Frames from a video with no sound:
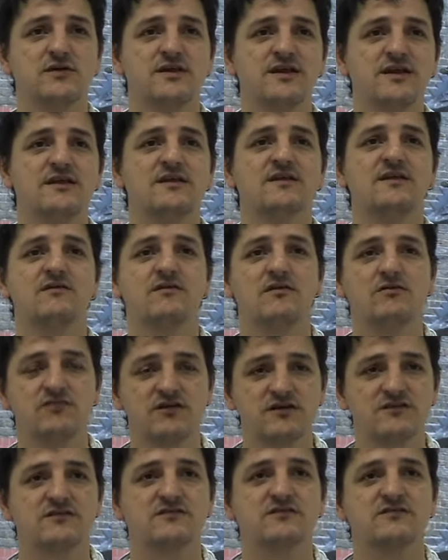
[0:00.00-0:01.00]
Clearly there are
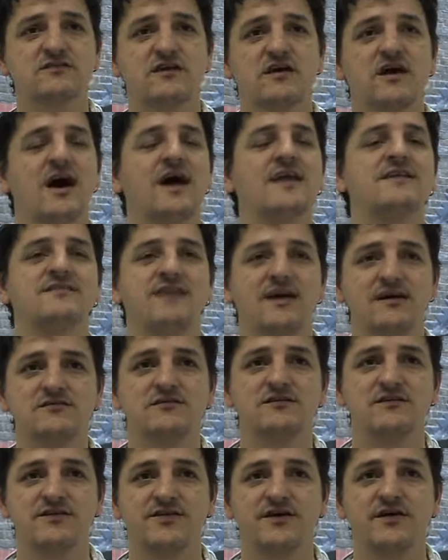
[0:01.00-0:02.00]
risks,
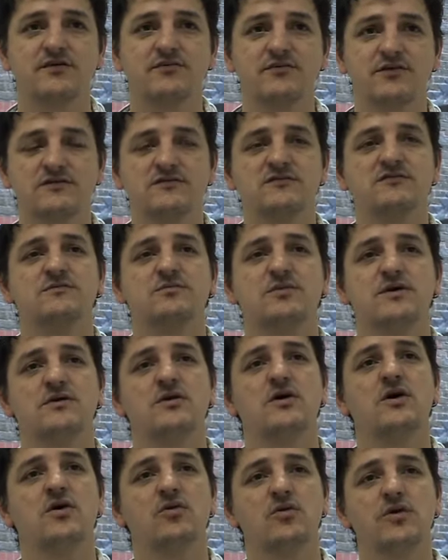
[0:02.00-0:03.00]
undoubtedly there are risks,
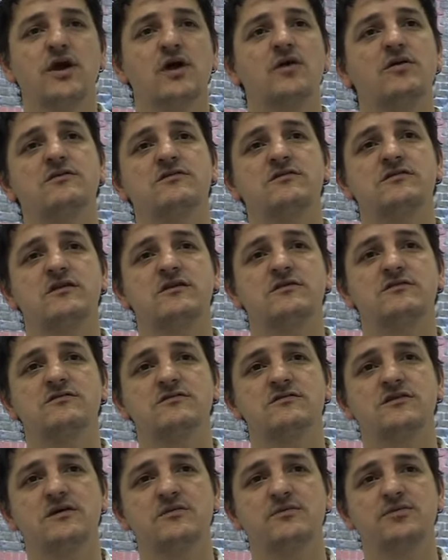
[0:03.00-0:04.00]
but we owe it to
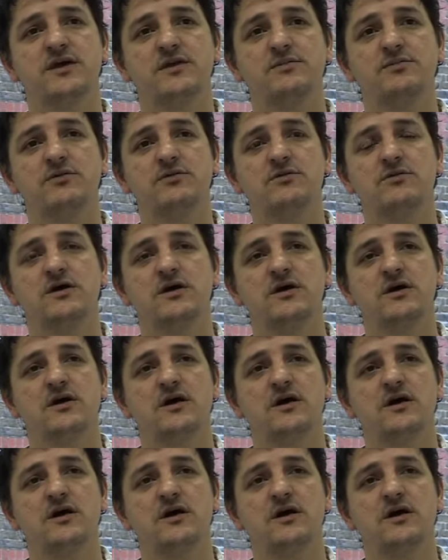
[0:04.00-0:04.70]
those young people